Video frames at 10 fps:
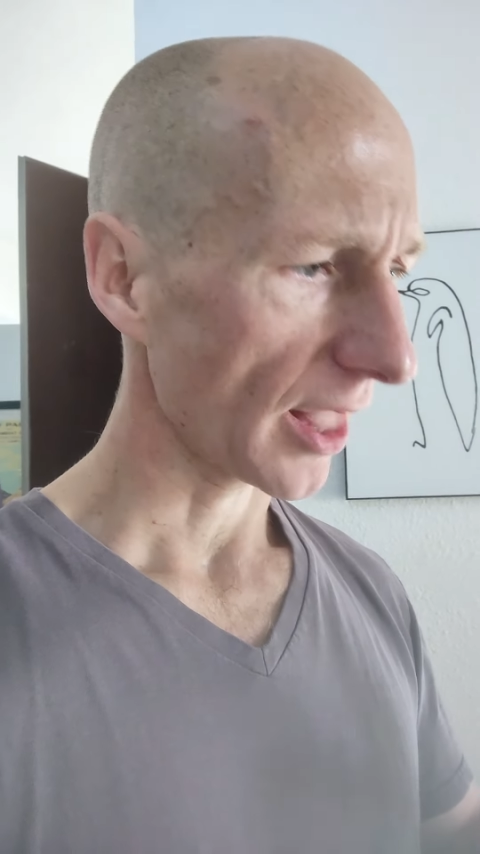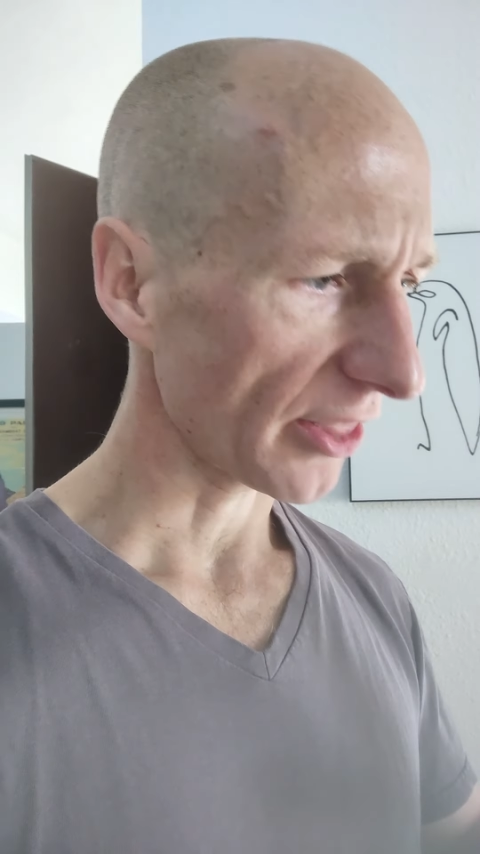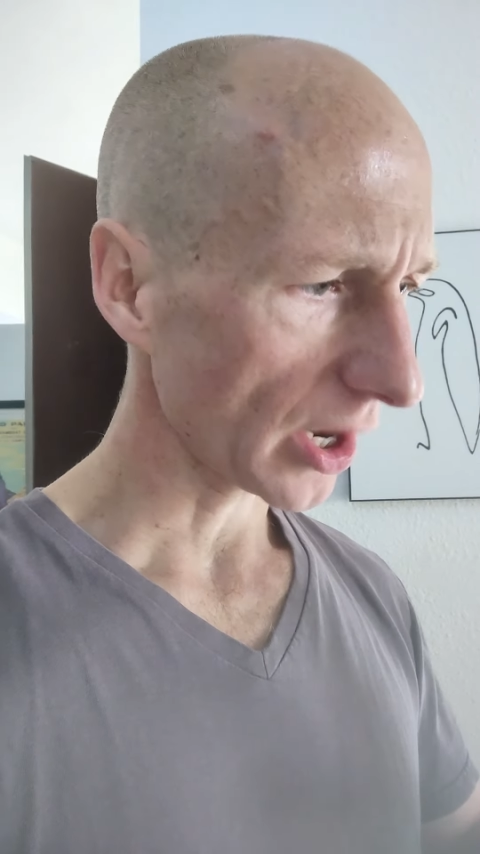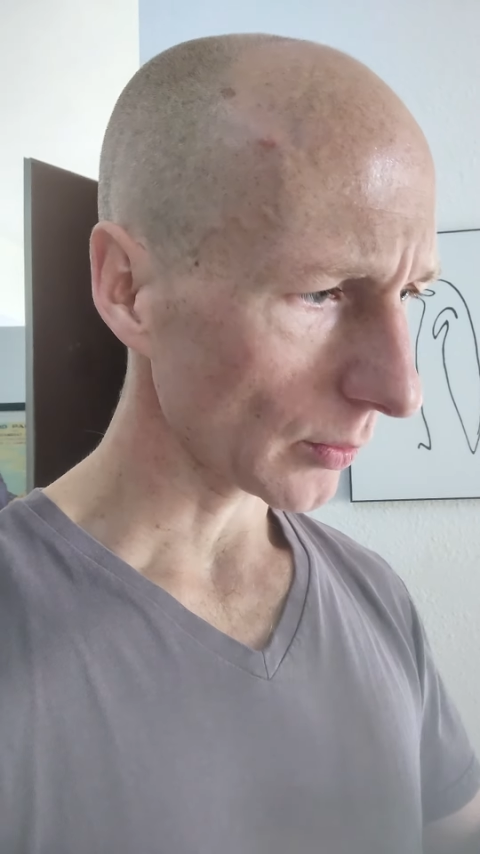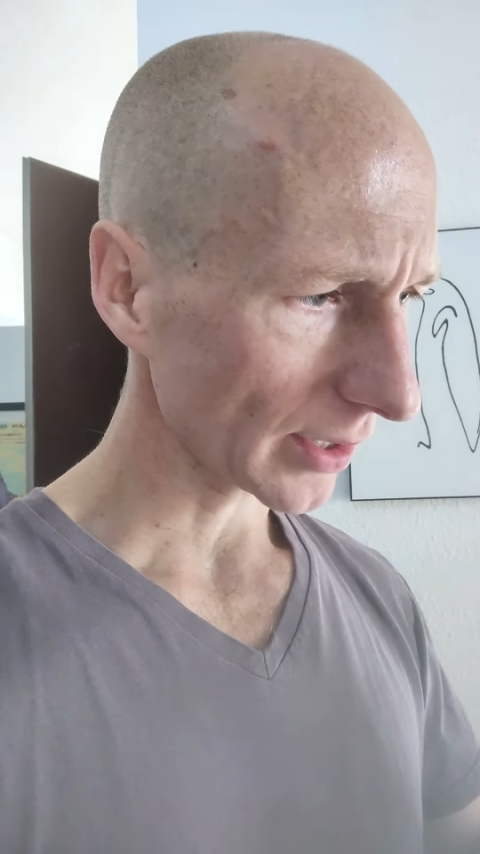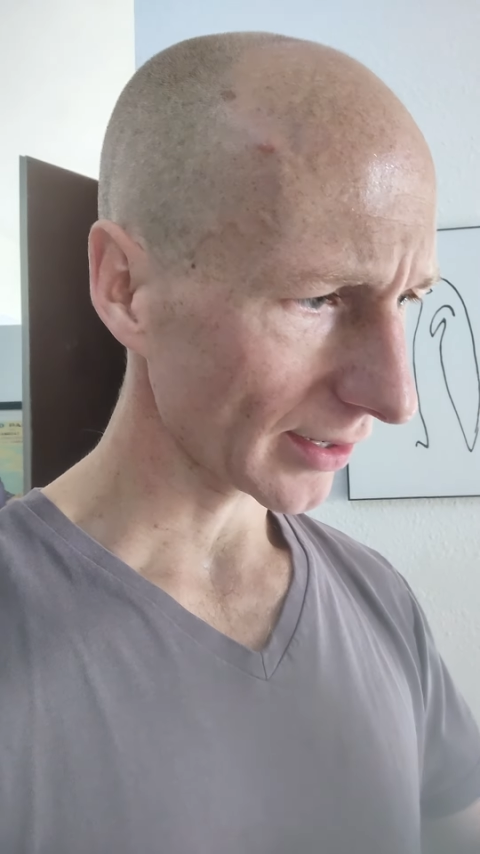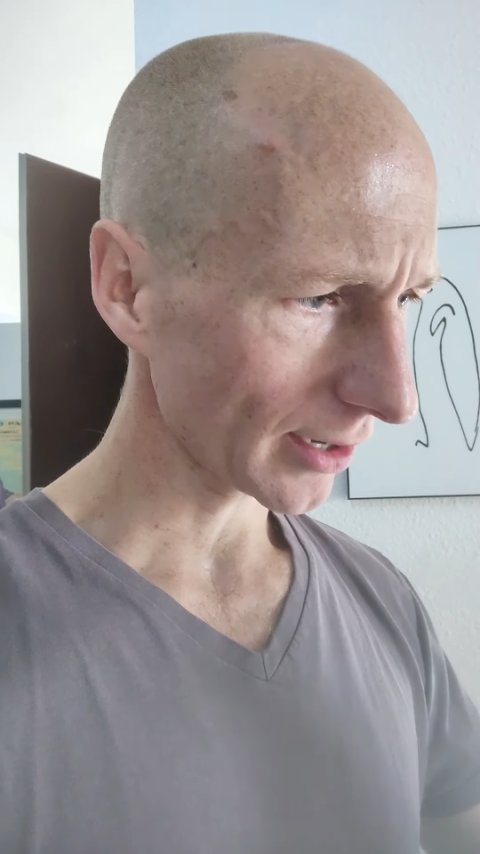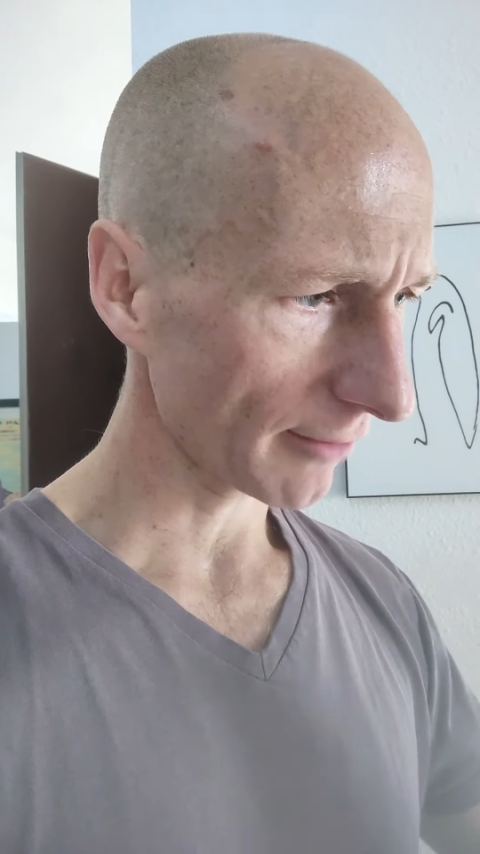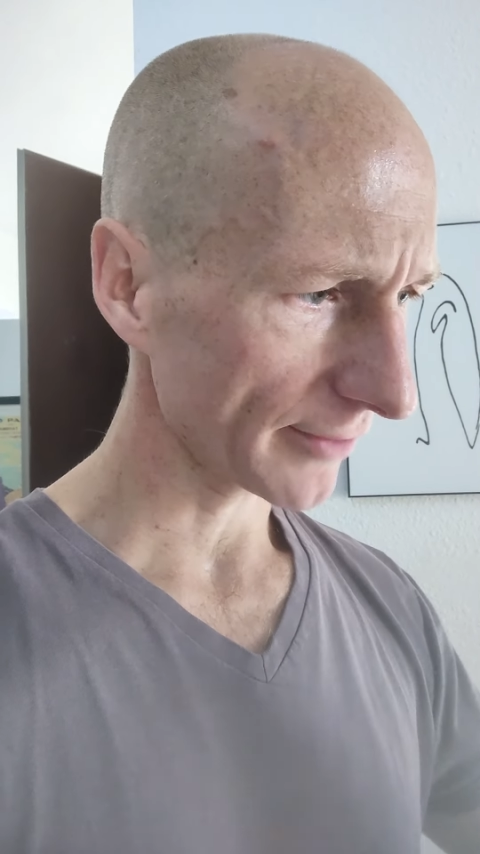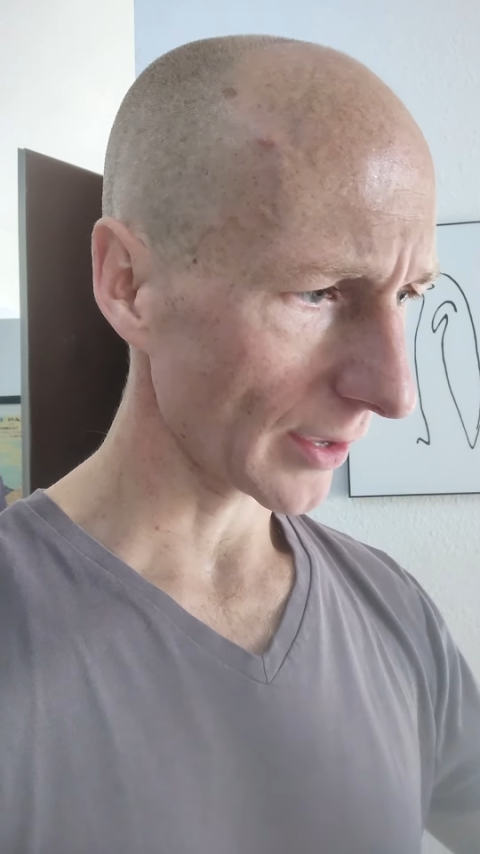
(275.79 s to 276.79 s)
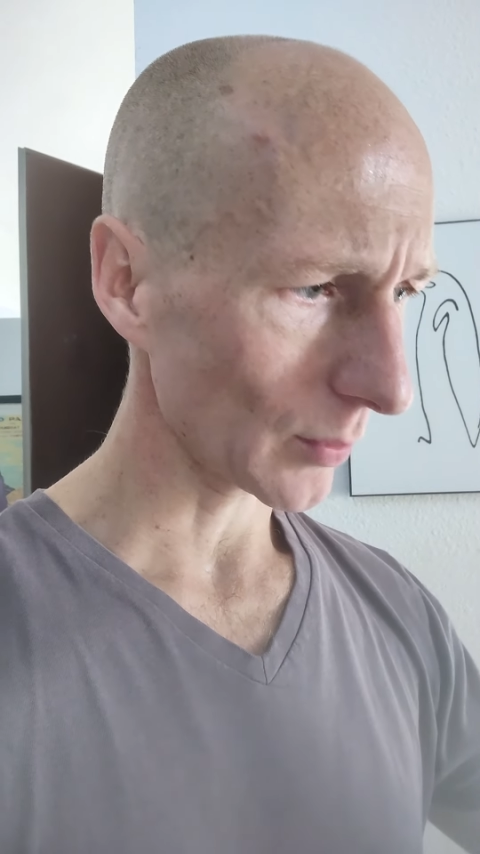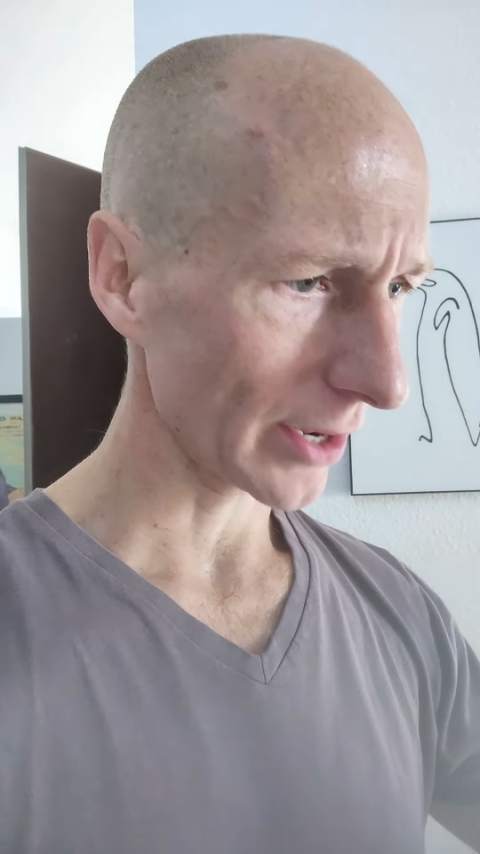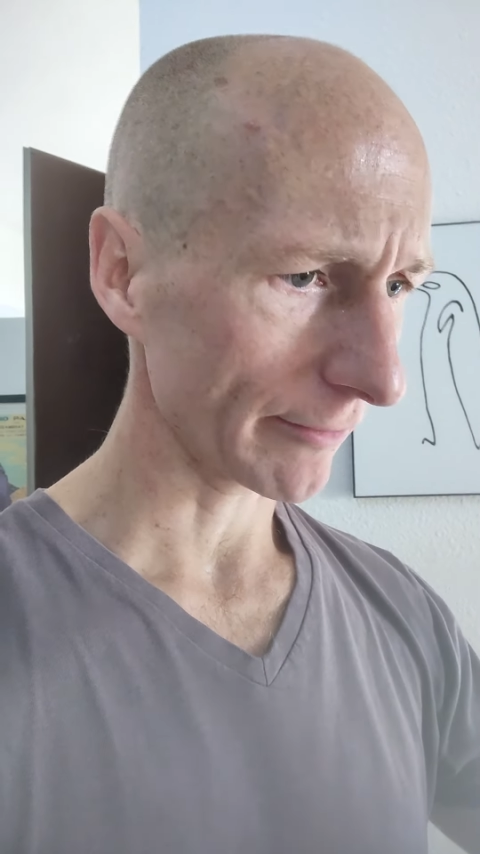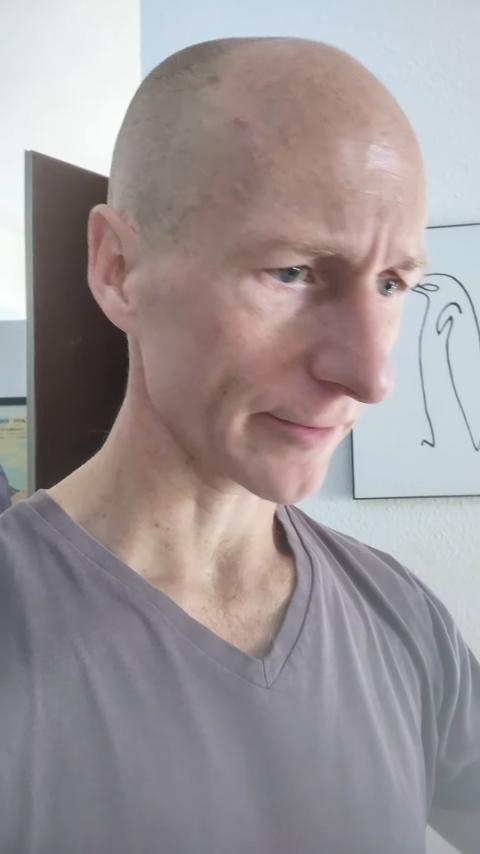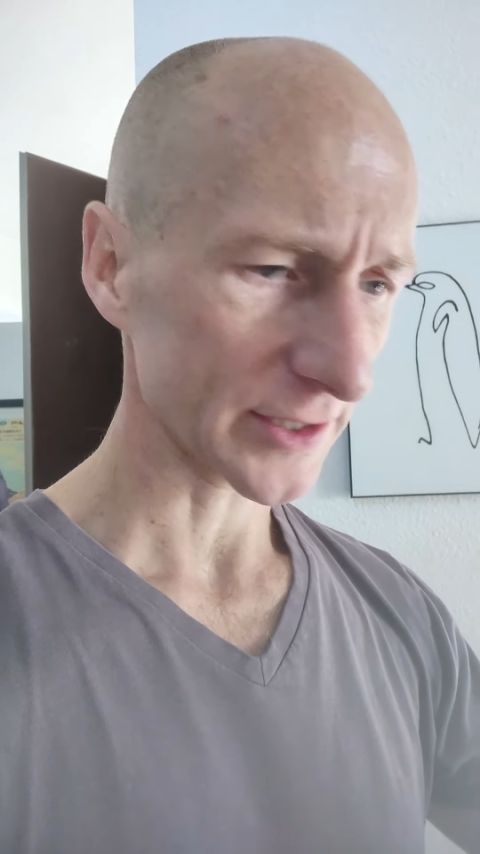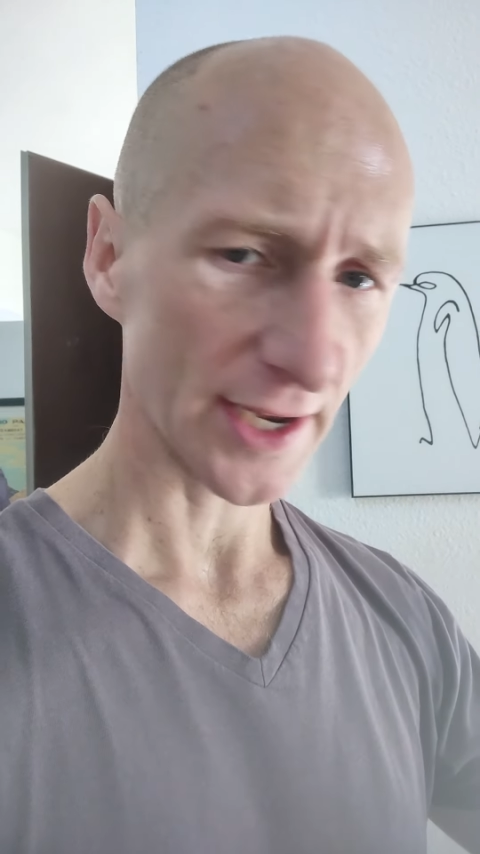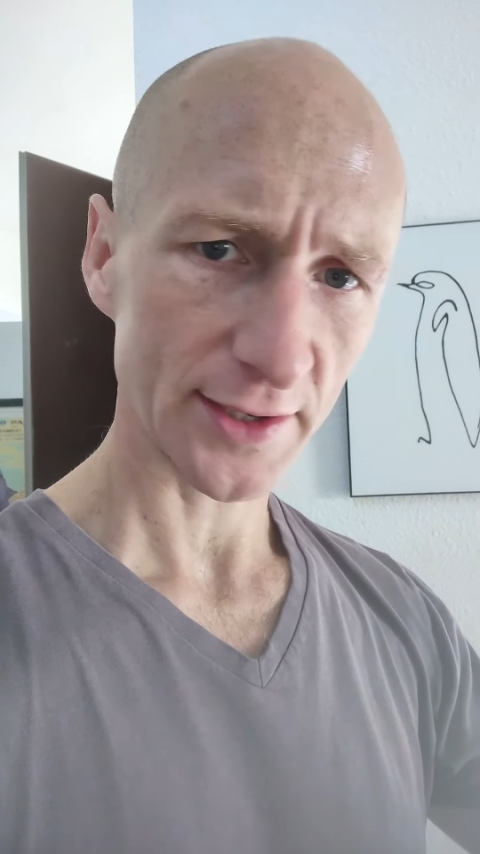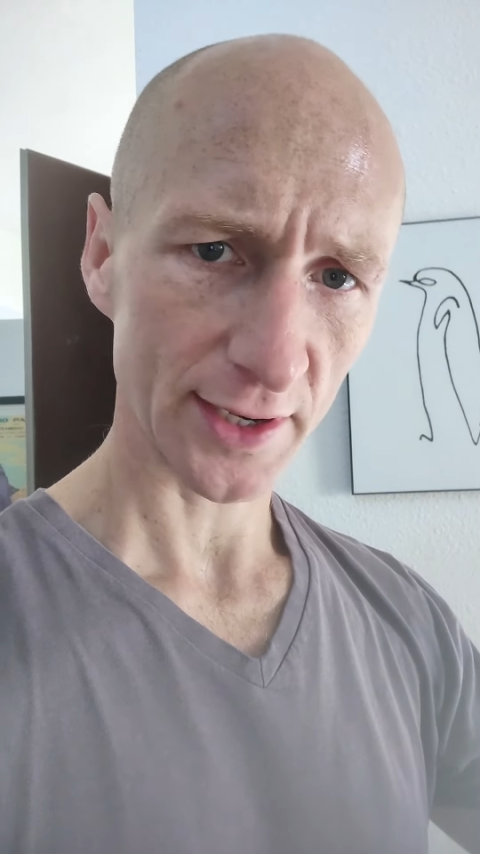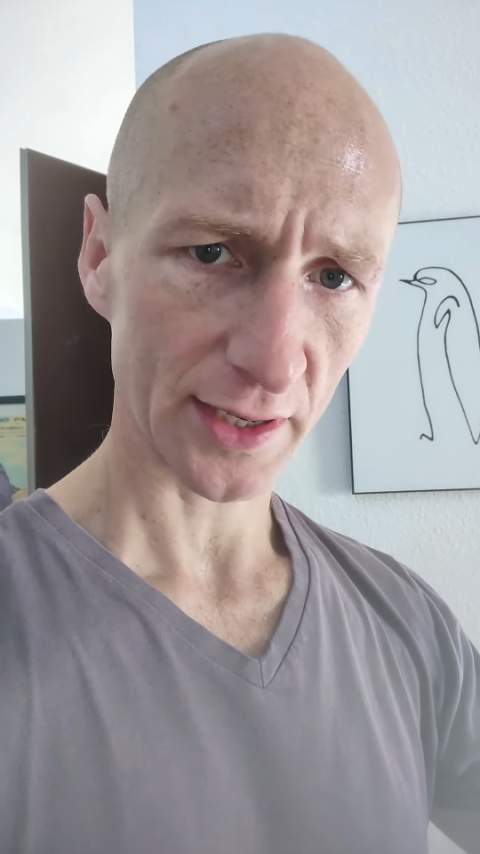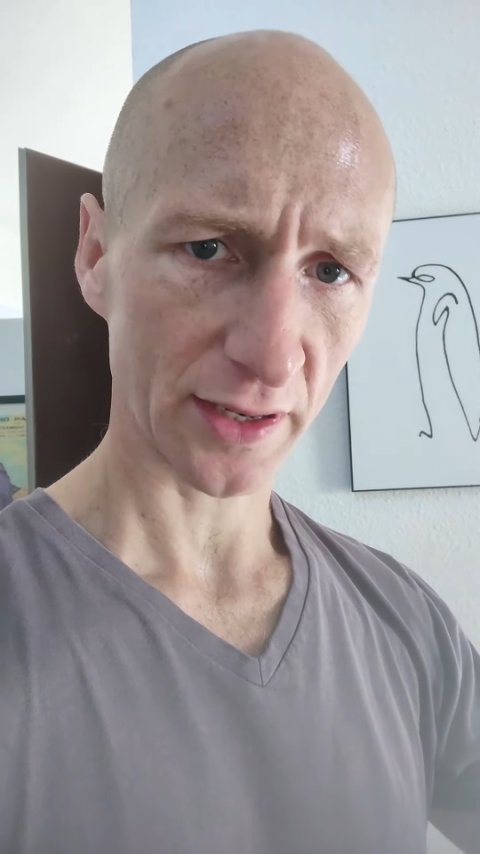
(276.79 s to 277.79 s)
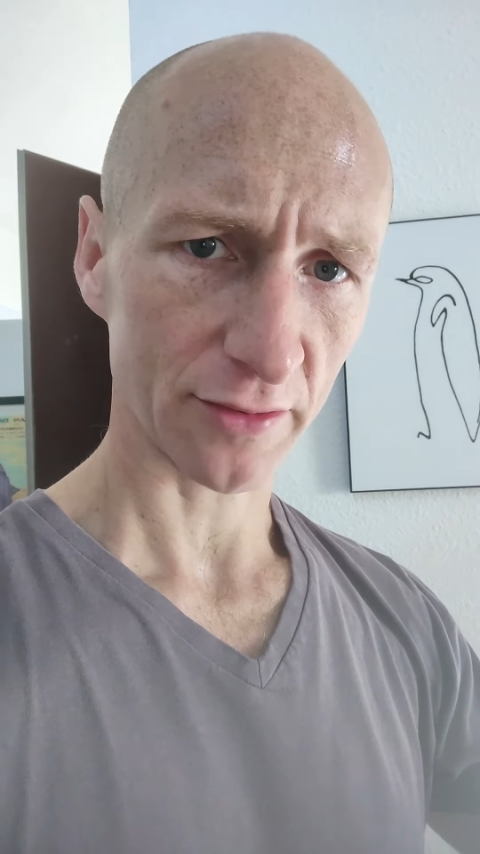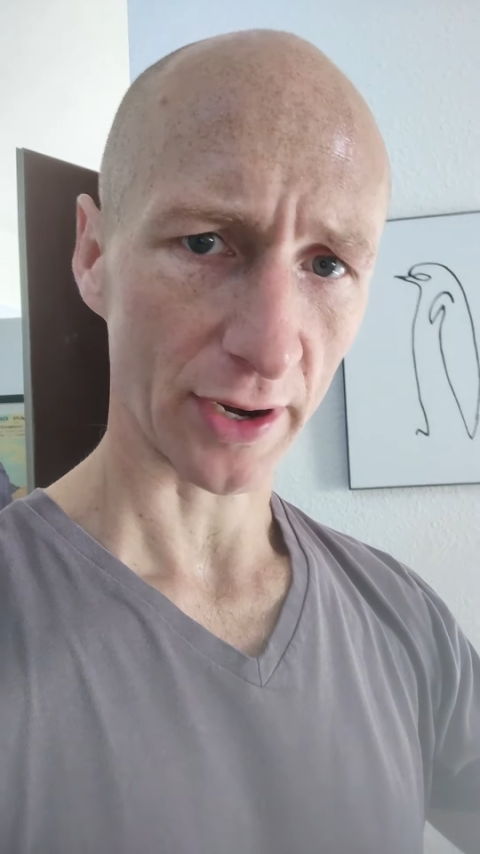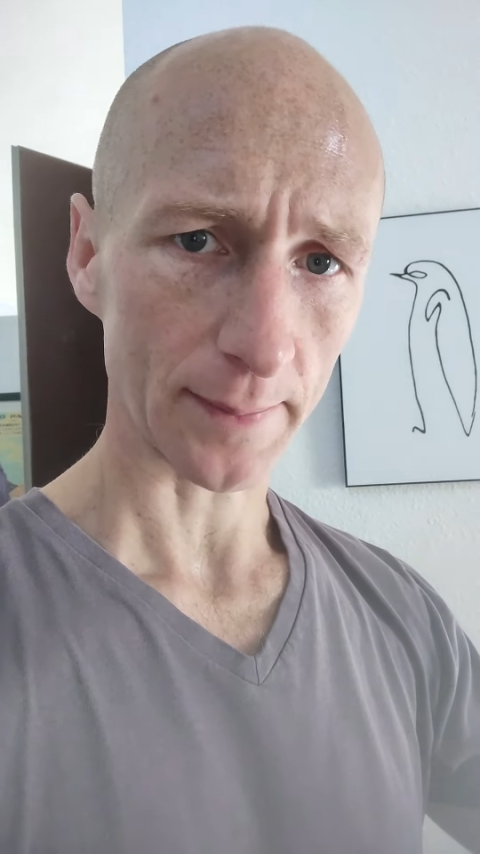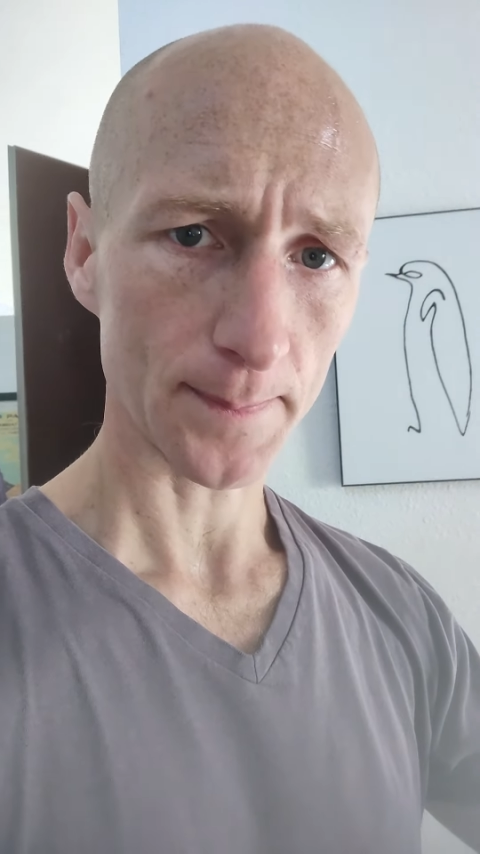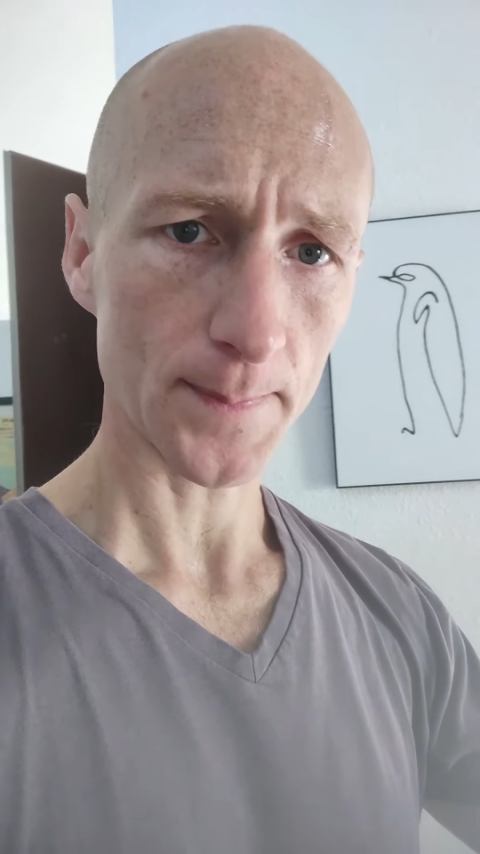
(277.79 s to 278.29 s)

And then I want to surf that wave for 10 days straight.